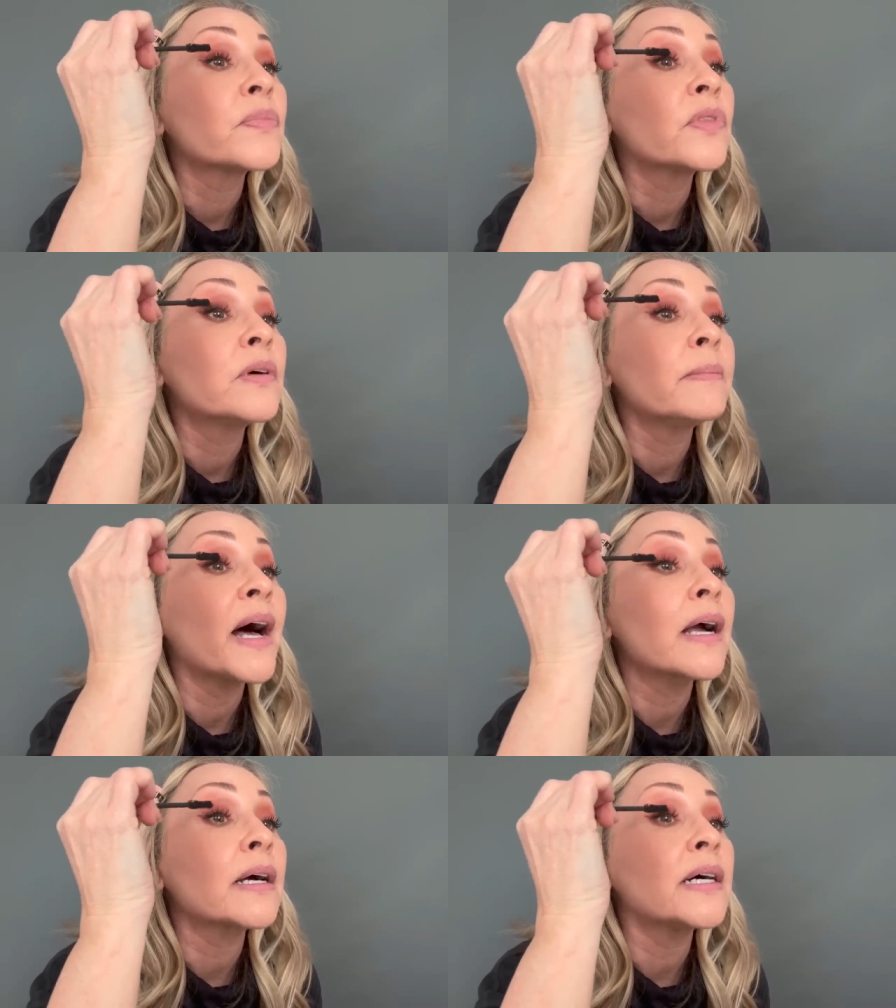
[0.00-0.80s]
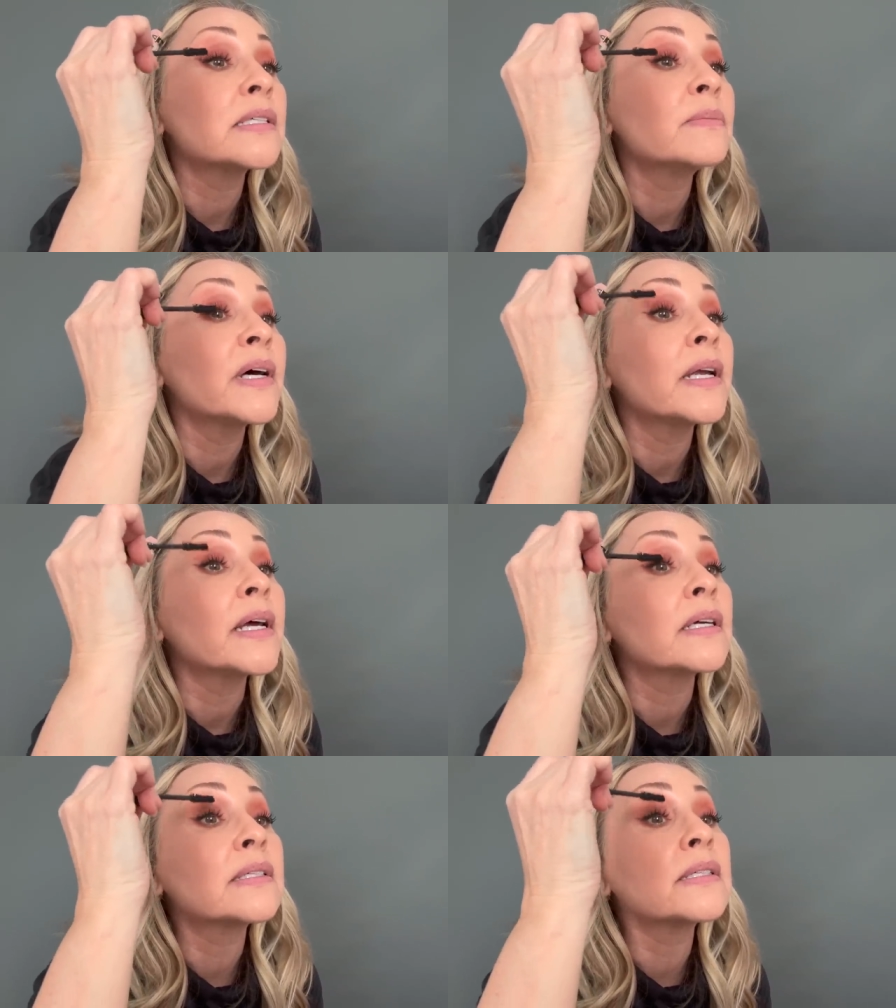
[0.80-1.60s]
the MAC
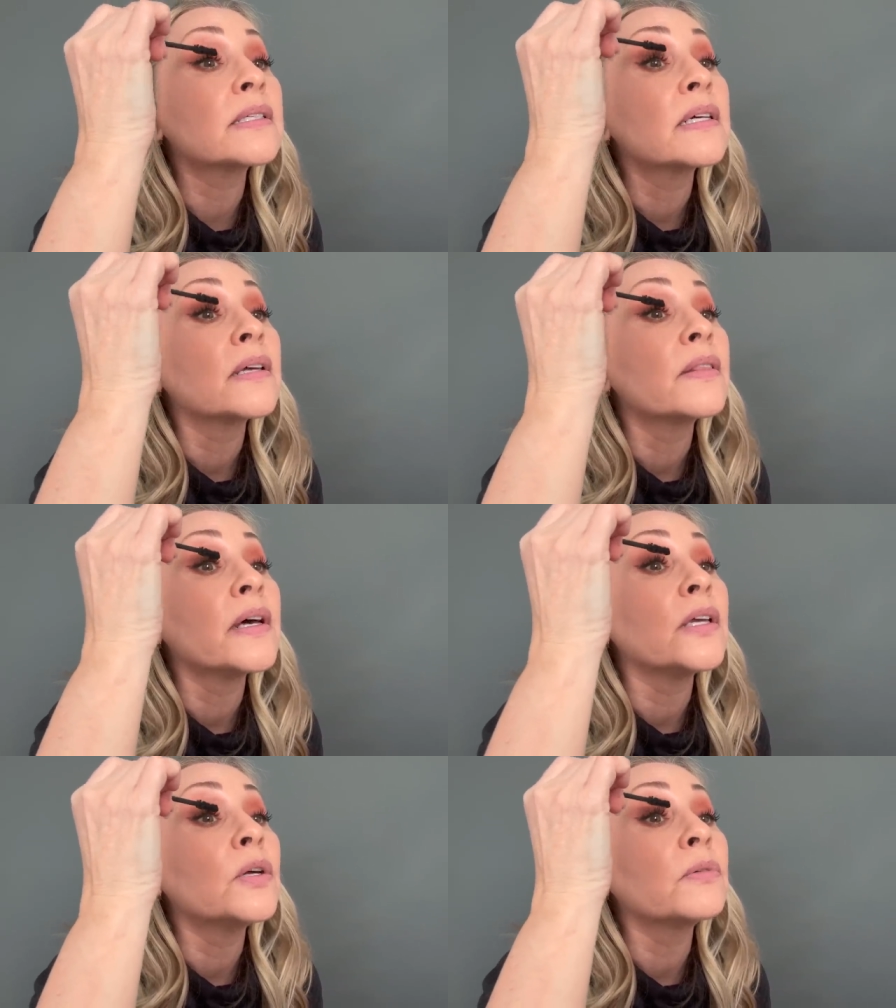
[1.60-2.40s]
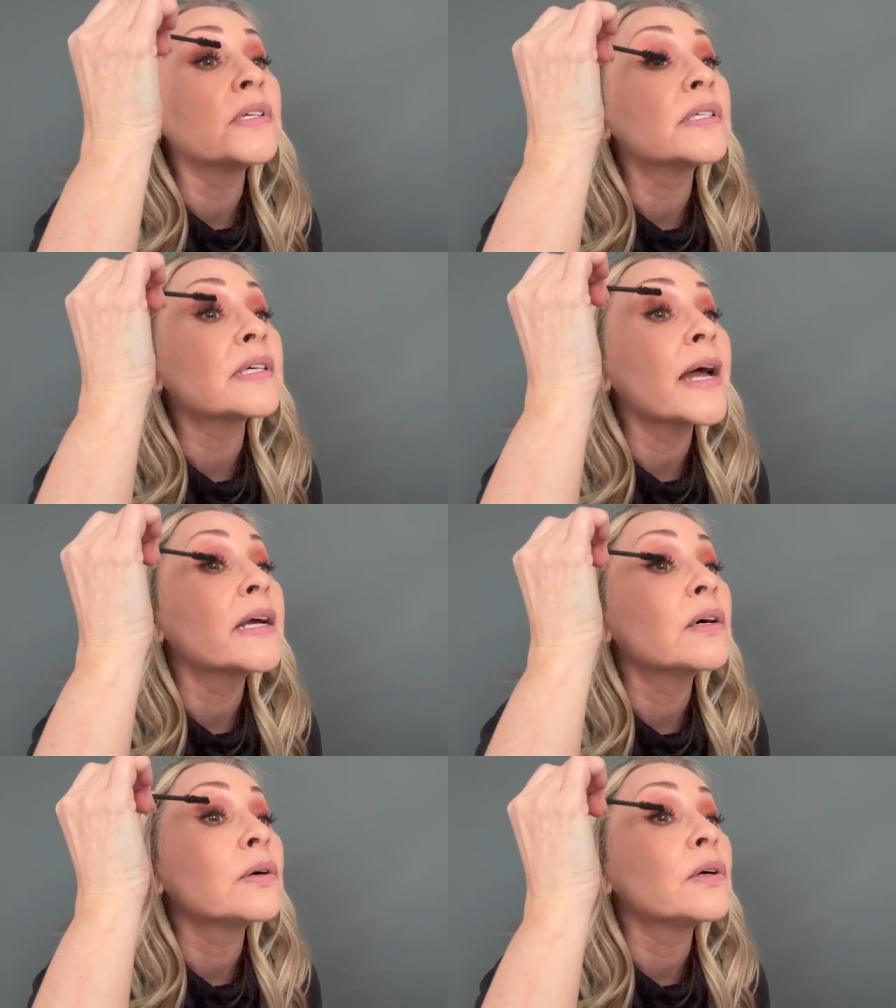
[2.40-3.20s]
cosmetics that you
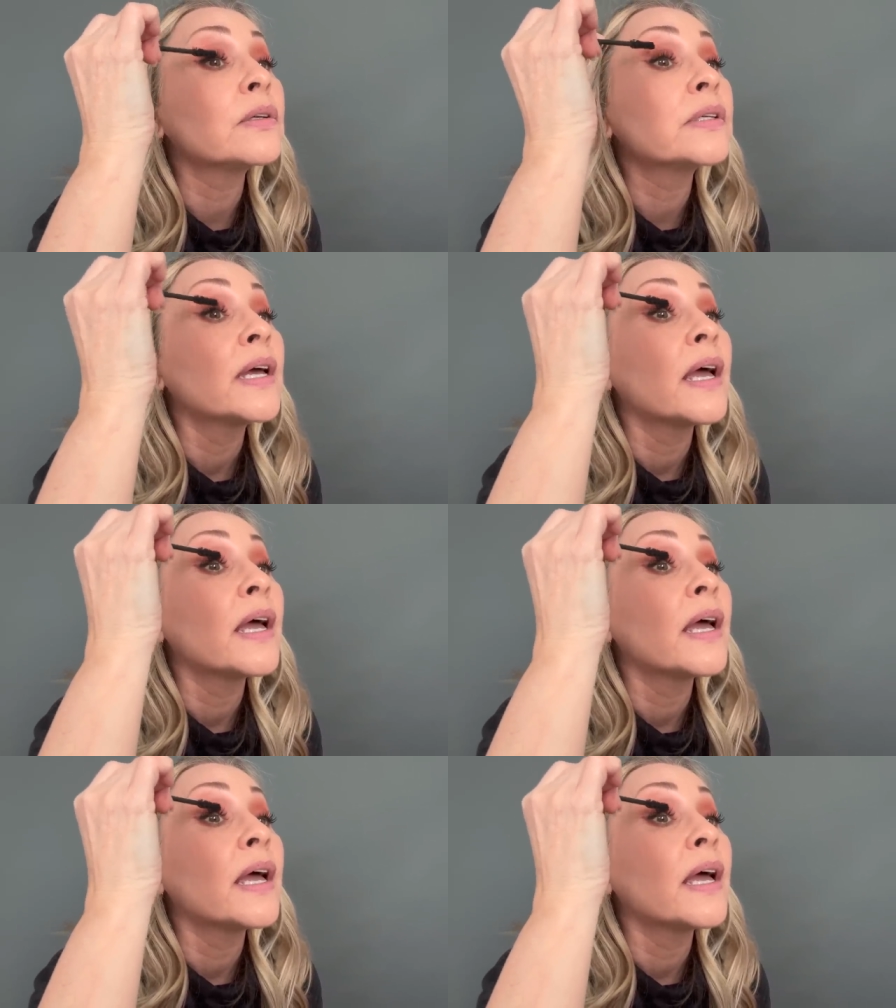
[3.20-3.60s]
recycled